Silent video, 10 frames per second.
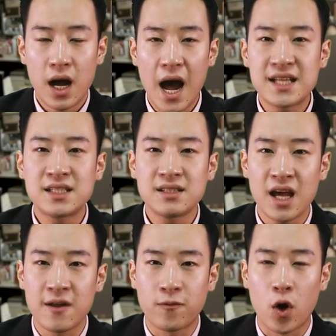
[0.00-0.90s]
As the
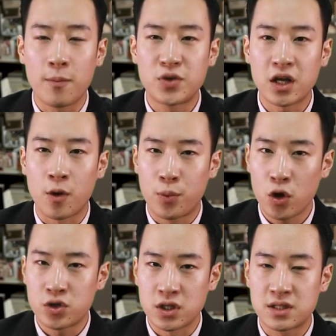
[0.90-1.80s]
date for update
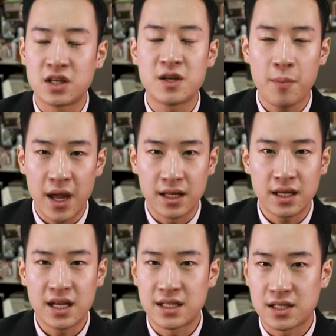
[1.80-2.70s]
approaches, the
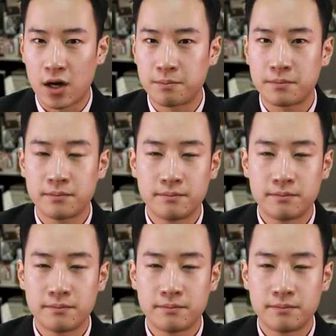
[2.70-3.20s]
debate heats up.